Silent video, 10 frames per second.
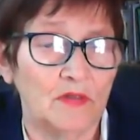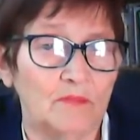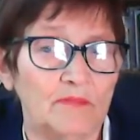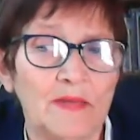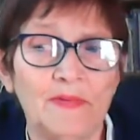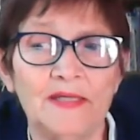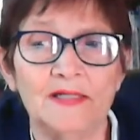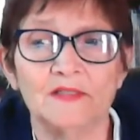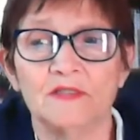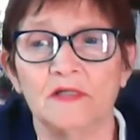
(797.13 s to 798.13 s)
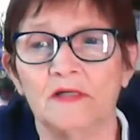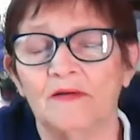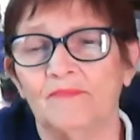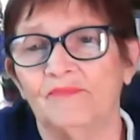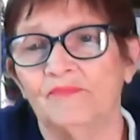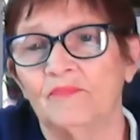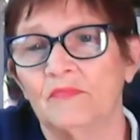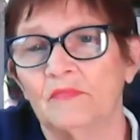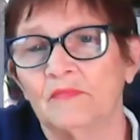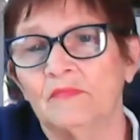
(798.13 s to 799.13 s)
Maybe it's
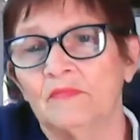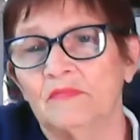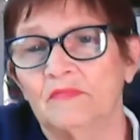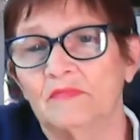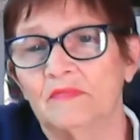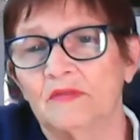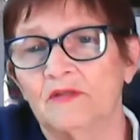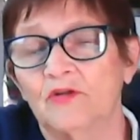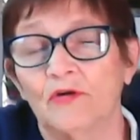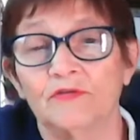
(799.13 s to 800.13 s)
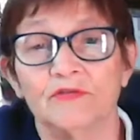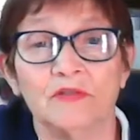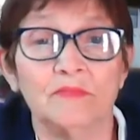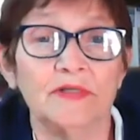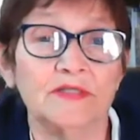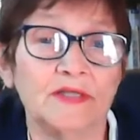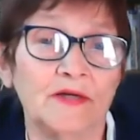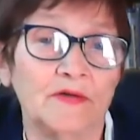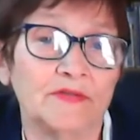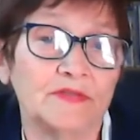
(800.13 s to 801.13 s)
the dirt in somebody's
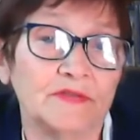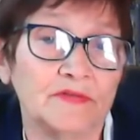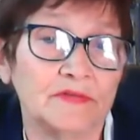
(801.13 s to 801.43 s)
house.